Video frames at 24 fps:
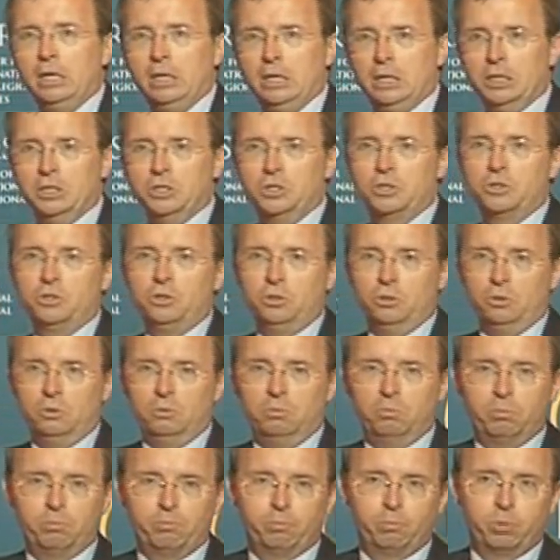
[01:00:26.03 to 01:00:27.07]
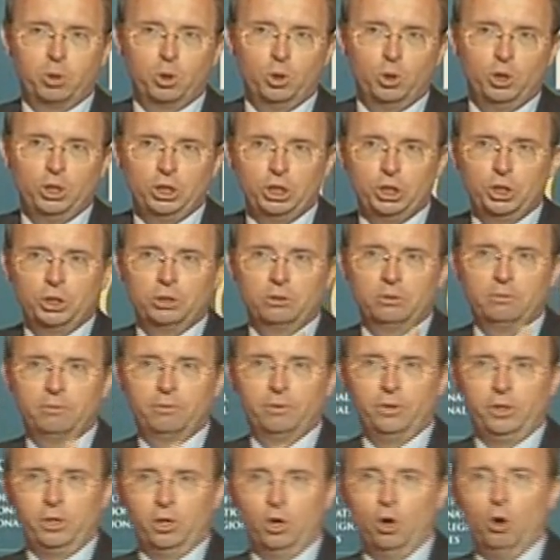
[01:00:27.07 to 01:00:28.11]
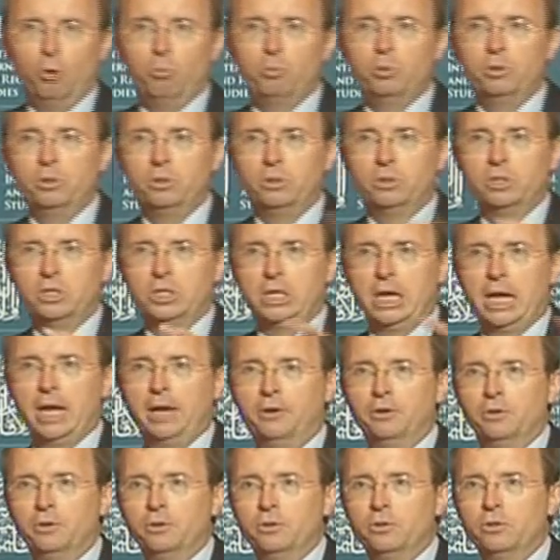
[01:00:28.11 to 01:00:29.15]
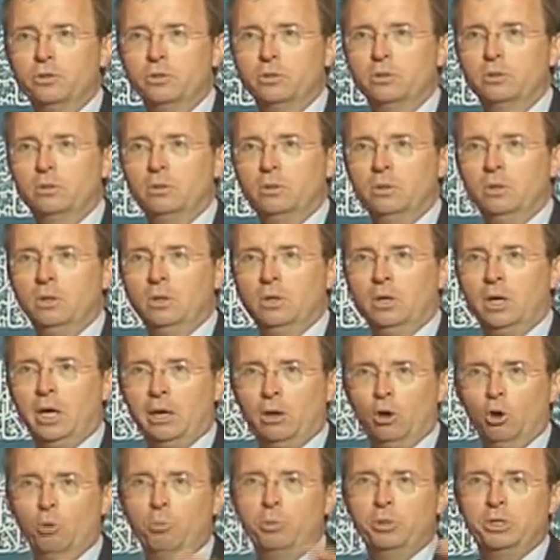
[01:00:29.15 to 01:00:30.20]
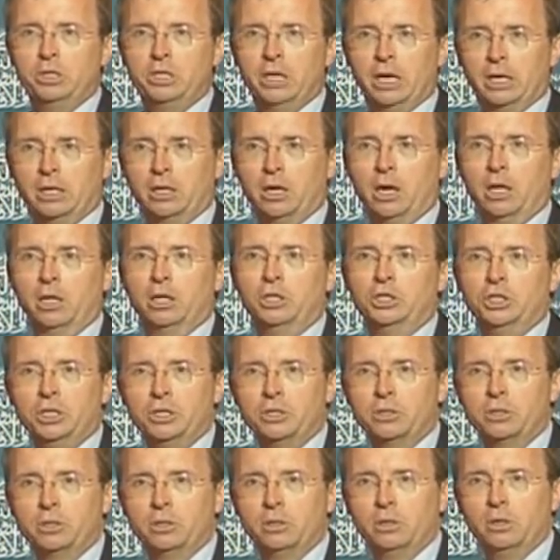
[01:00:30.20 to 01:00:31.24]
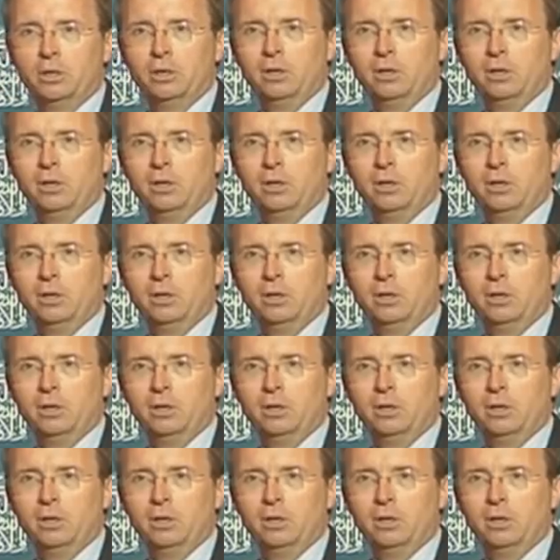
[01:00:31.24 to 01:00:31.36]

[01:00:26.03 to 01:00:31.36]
is to push for the open standards and open technologies.